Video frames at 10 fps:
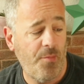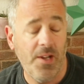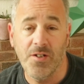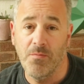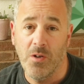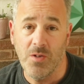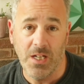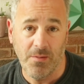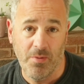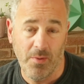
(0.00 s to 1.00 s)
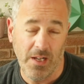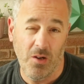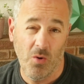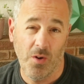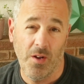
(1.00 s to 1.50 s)
been into music probably
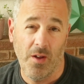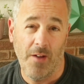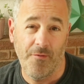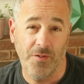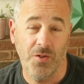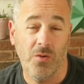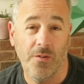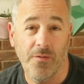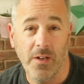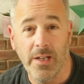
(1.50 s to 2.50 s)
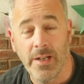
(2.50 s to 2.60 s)
longer than I have photography,